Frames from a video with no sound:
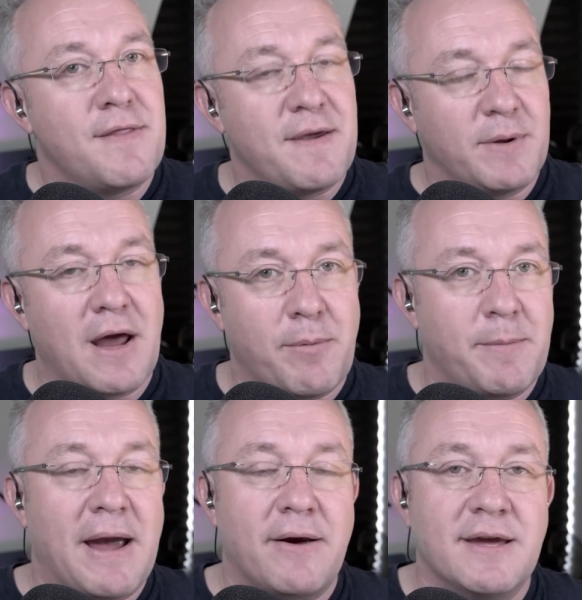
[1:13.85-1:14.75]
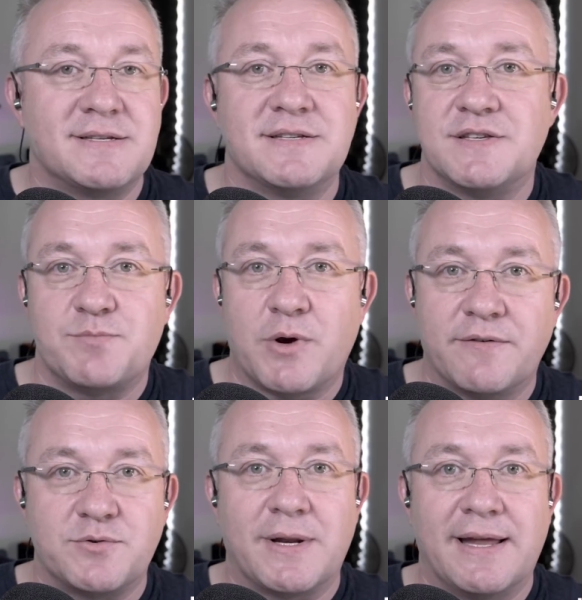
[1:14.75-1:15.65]
They've been helping me out here since the spring
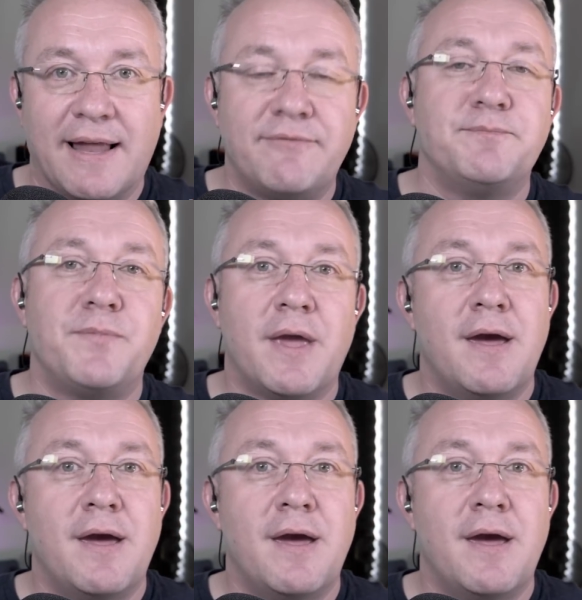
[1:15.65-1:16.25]
of 2011.